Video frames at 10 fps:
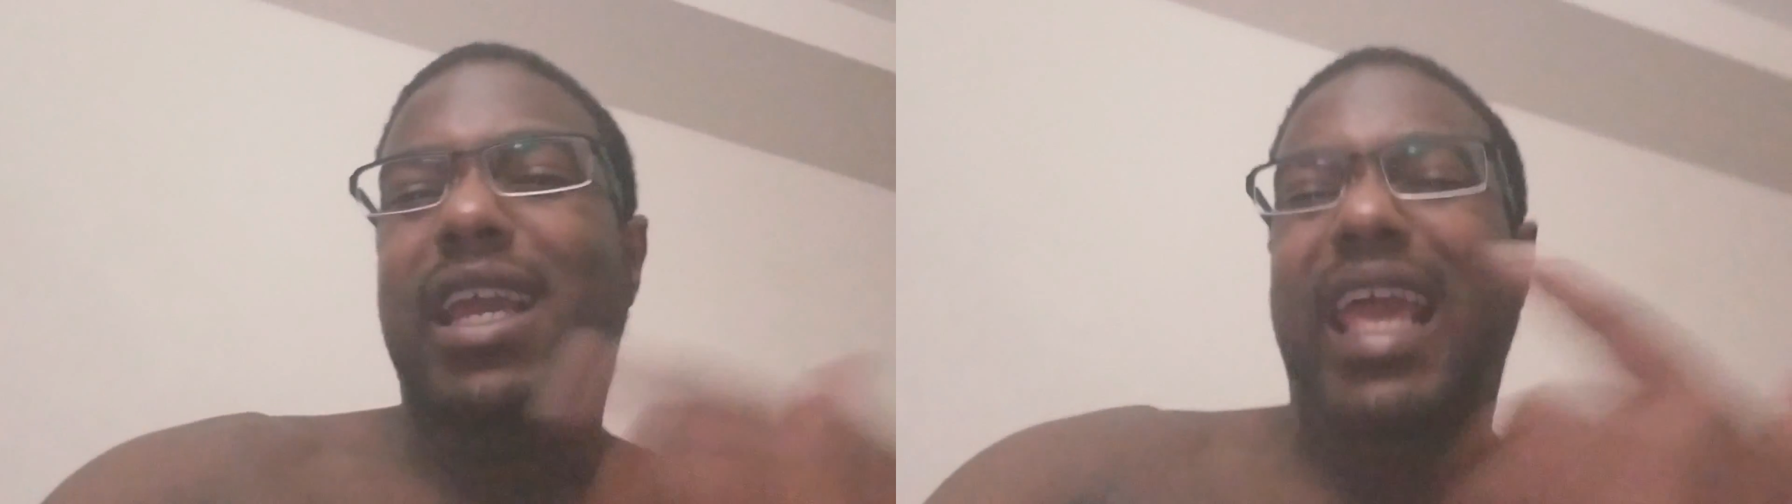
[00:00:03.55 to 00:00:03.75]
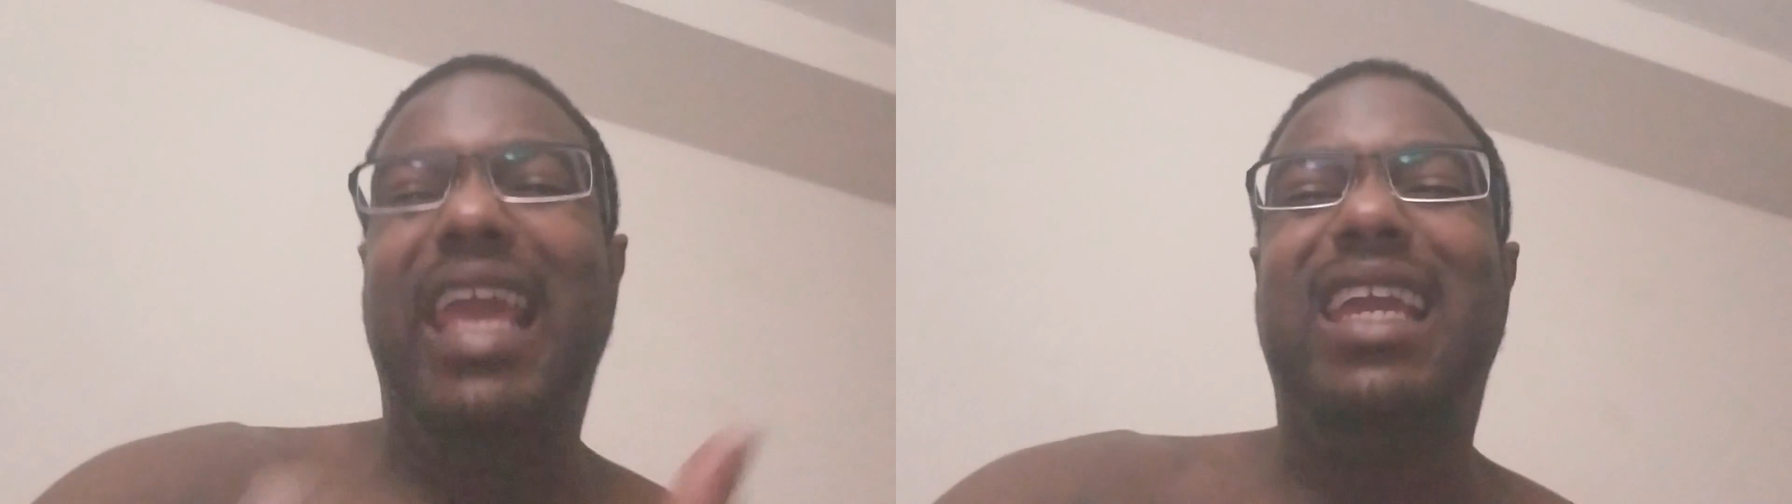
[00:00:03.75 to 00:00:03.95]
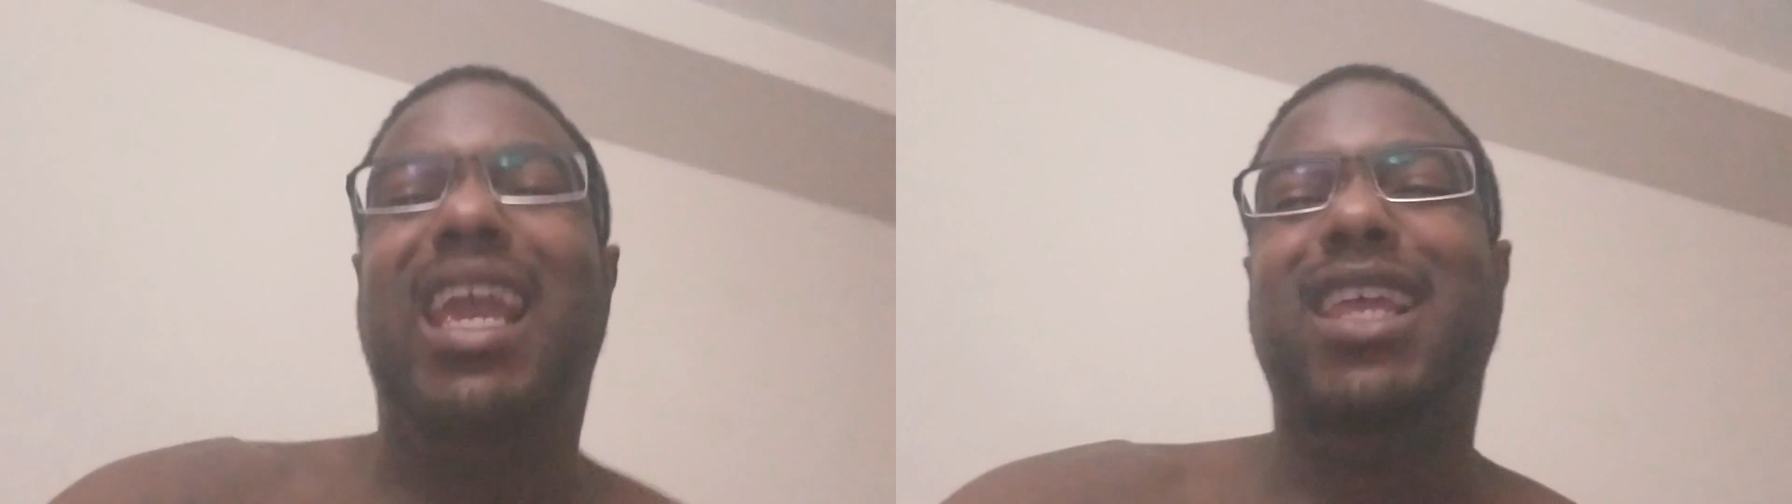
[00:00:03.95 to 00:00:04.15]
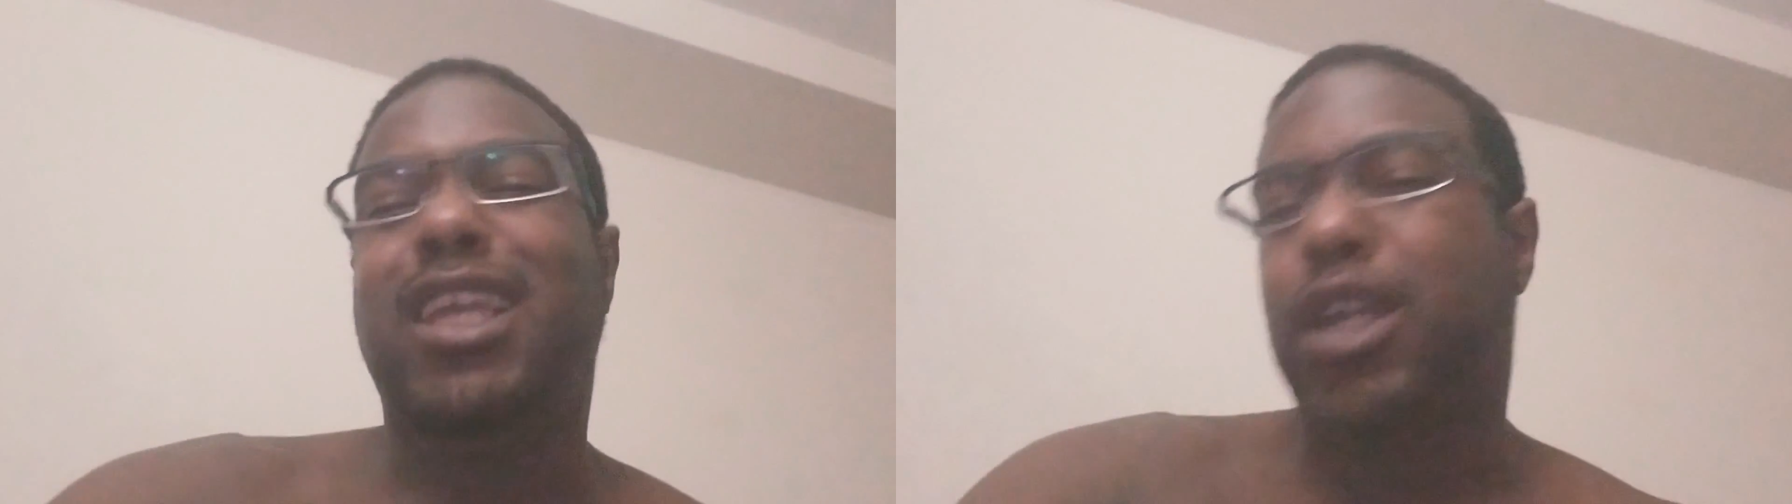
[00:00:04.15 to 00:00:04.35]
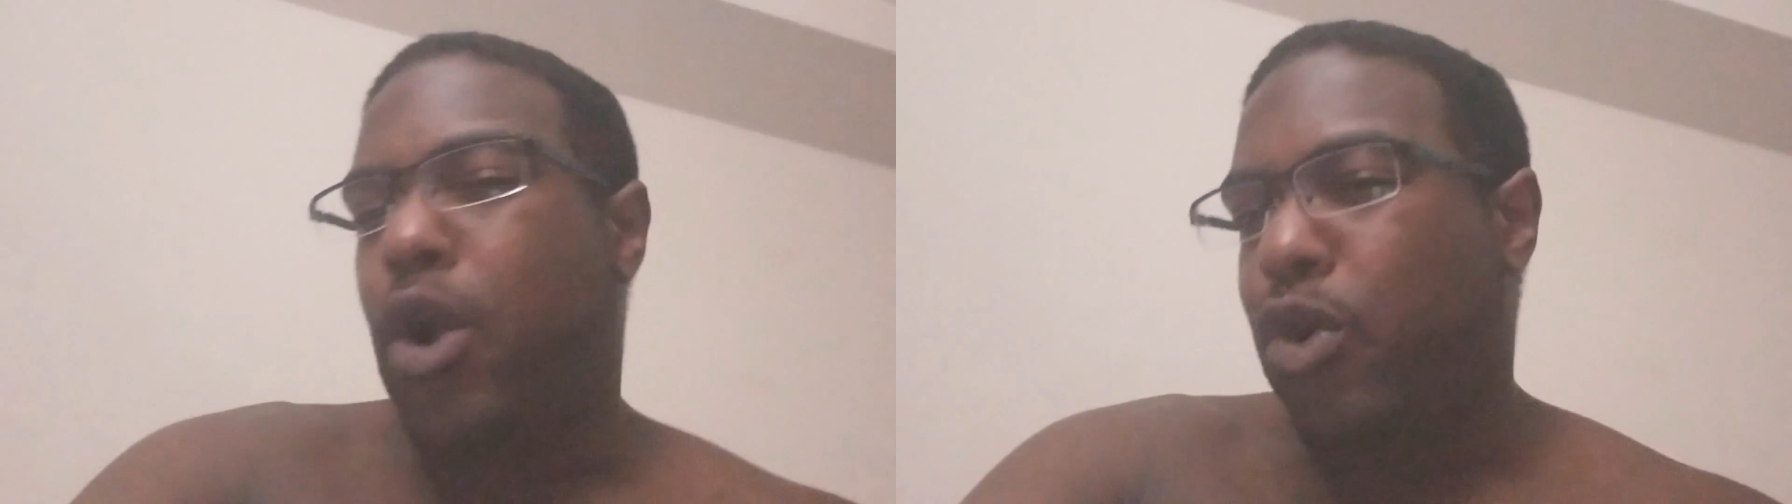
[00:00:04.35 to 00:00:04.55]
aka the
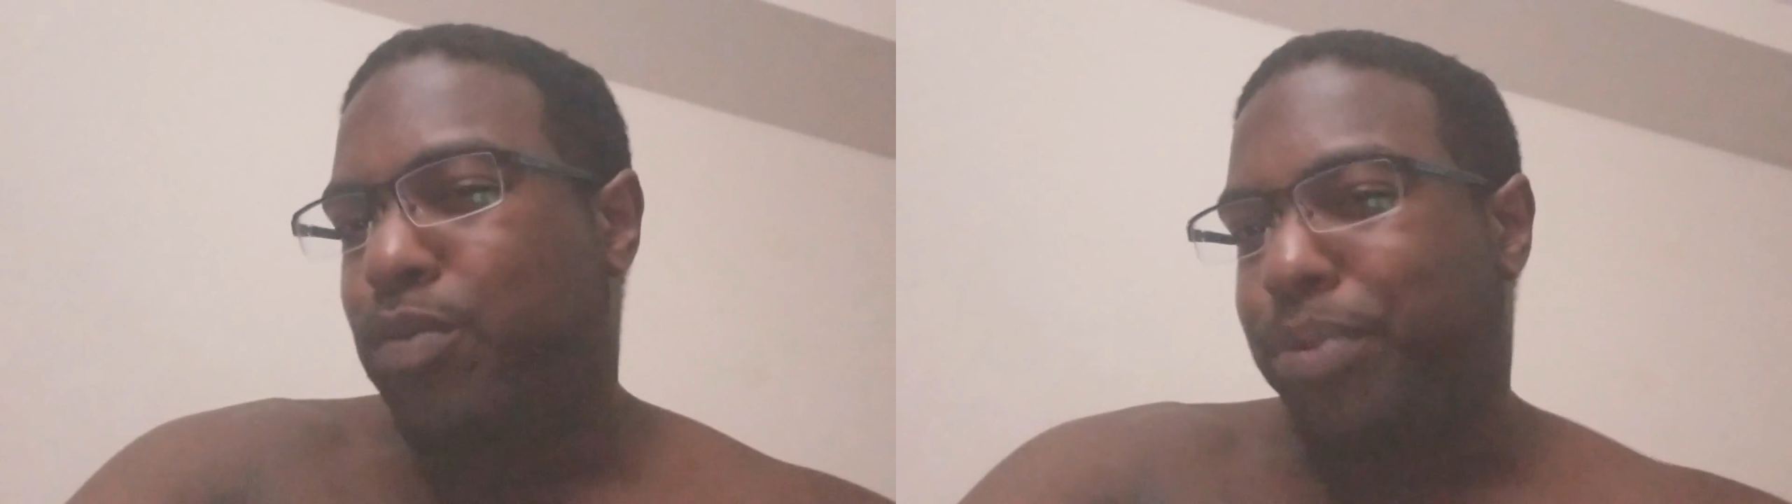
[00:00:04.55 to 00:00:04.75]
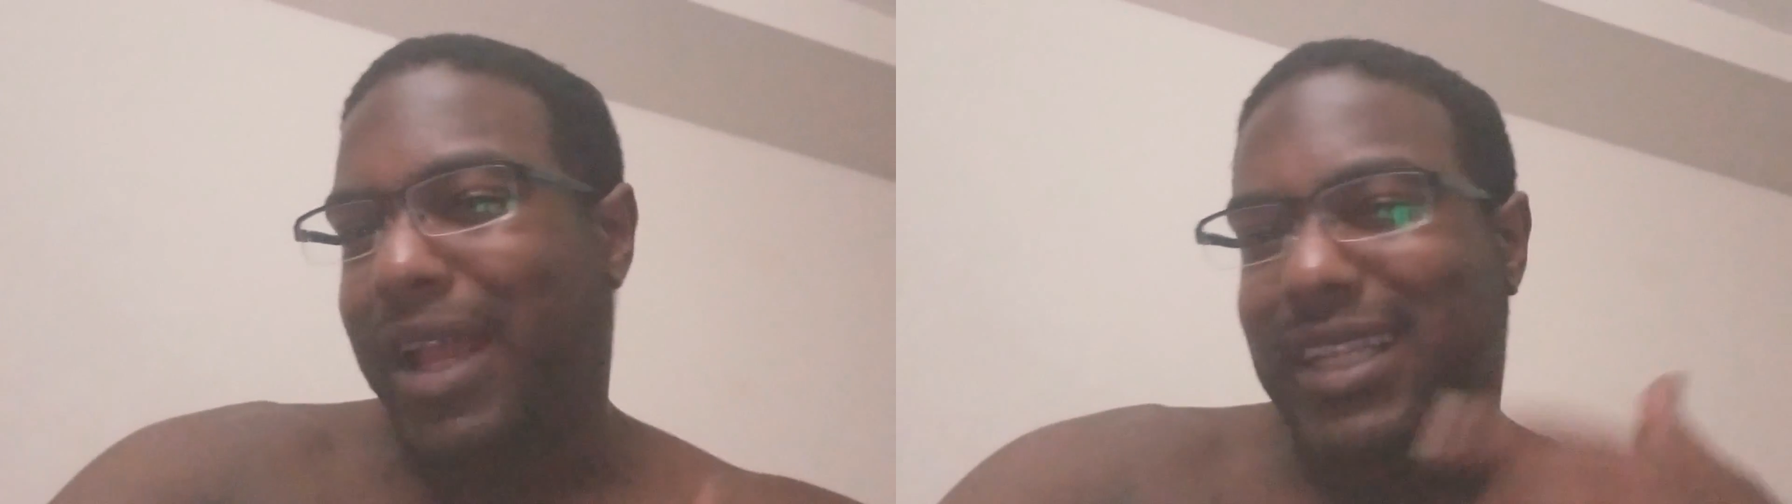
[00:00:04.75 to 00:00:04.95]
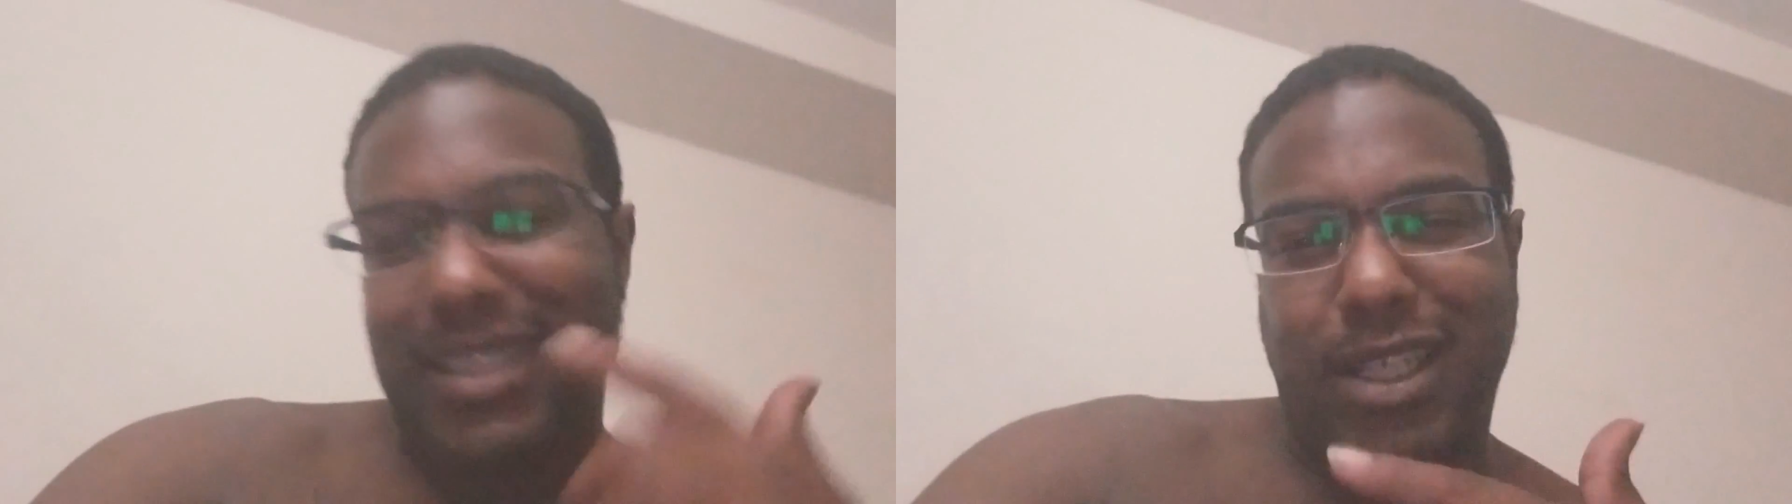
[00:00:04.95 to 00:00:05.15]
Code Breakers,